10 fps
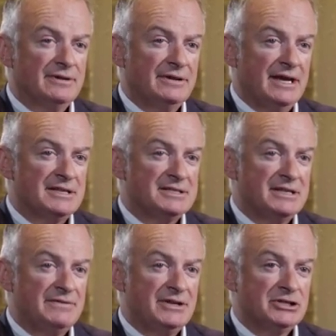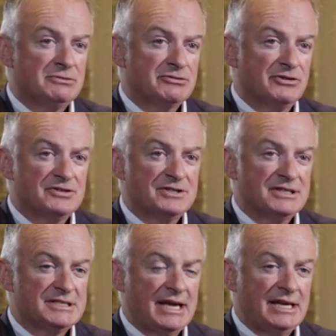the SCV2 across the
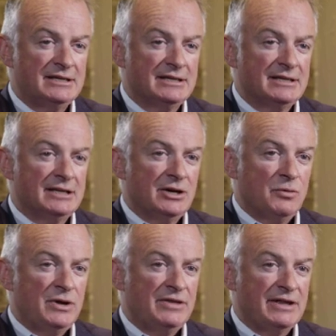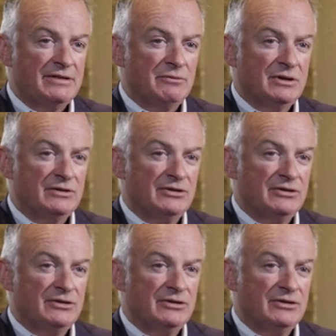estate, we think that we'll